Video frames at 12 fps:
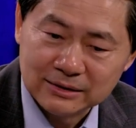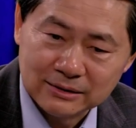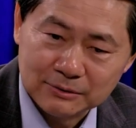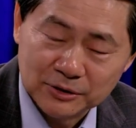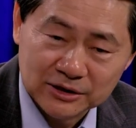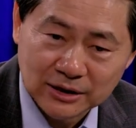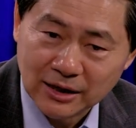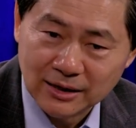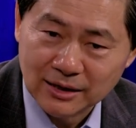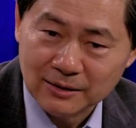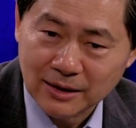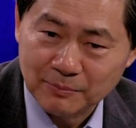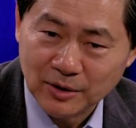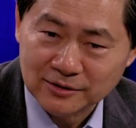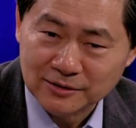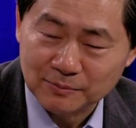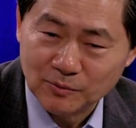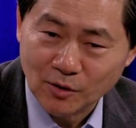which I think
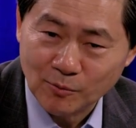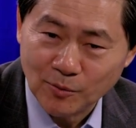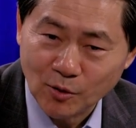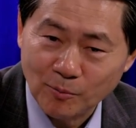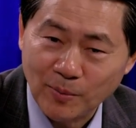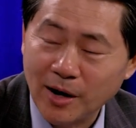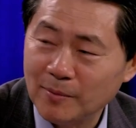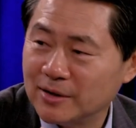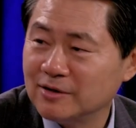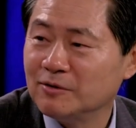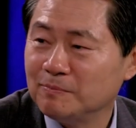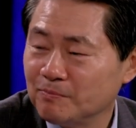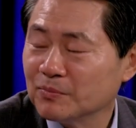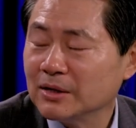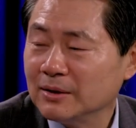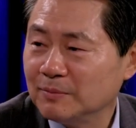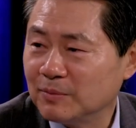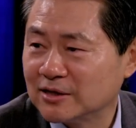President Obama even
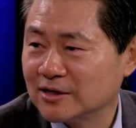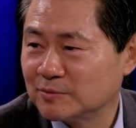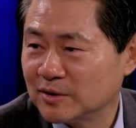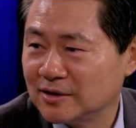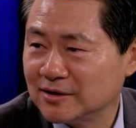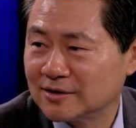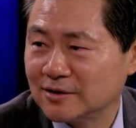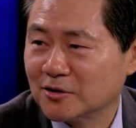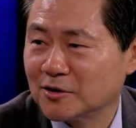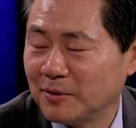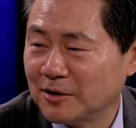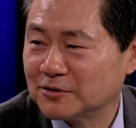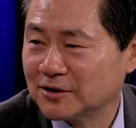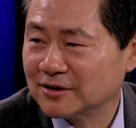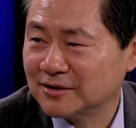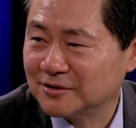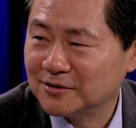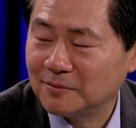participating in his documentary,
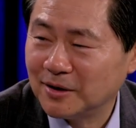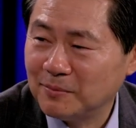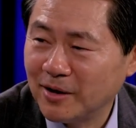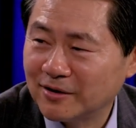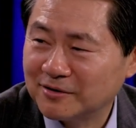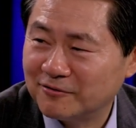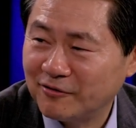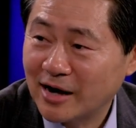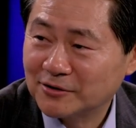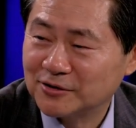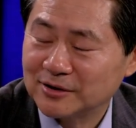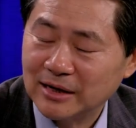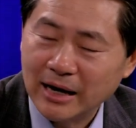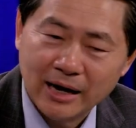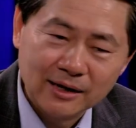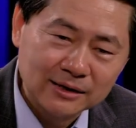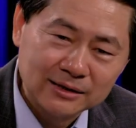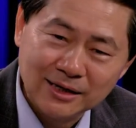American Factory,
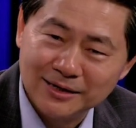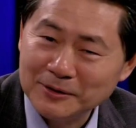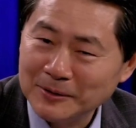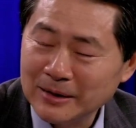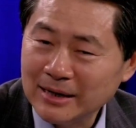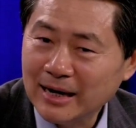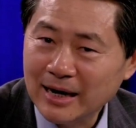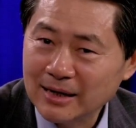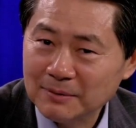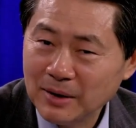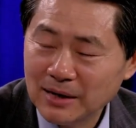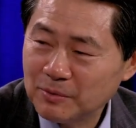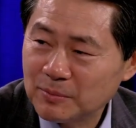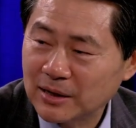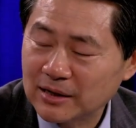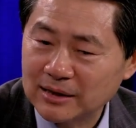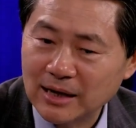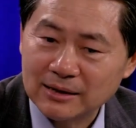and many people
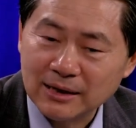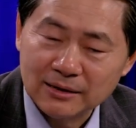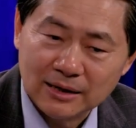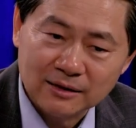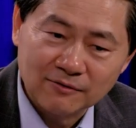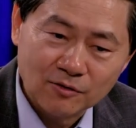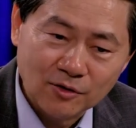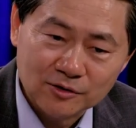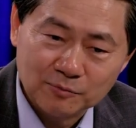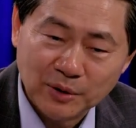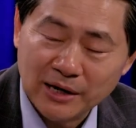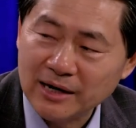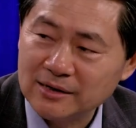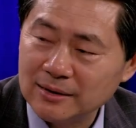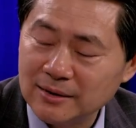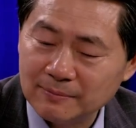like that, and of course, BYD